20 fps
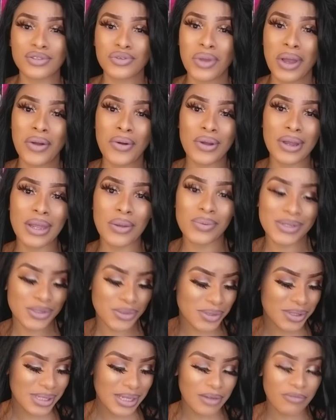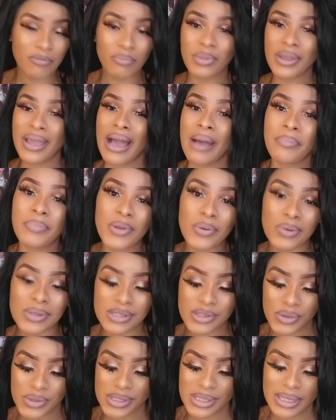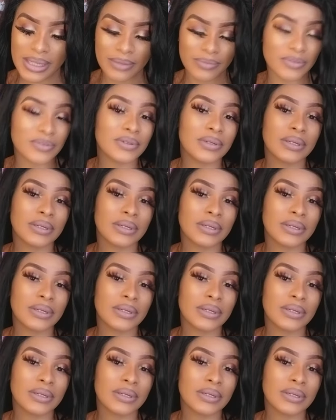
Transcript: You are okay with yourself. Be happy with yourself.